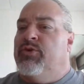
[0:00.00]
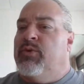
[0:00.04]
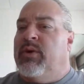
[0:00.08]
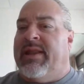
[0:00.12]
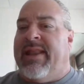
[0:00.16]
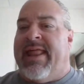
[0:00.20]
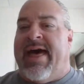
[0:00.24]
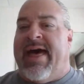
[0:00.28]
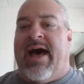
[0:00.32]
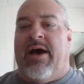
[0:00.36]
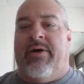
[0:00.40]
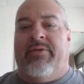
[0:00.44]
you
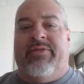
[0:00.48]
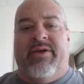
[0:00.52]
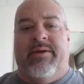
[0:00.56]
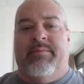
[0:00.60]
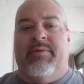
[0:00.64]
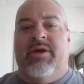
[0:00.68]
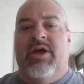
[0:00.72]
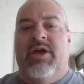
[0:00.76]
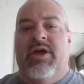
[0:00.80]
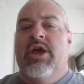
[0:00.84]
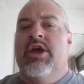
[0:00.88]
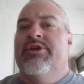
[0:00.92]
allow
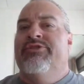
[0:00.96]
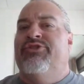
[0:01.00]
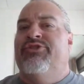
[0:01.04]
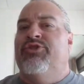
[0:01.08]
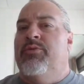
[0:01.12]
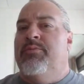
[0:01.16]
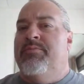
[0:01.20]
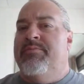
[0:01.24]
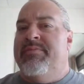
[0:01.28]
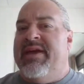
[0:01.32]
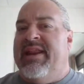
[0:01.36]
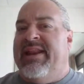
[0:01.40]
them
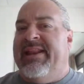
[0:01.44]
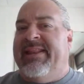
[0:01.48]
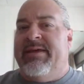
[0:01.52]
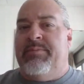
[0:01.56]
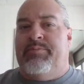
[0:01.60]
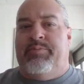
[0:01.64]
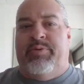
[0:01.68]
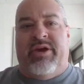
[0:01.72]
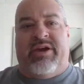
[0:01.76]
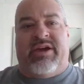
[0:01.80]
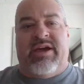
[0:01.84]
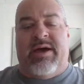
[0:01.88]
to
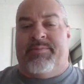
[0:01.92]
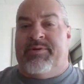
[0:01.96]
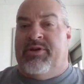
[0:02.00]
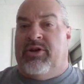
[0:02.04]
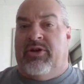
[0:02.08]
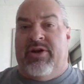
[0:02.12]
immediately pick up.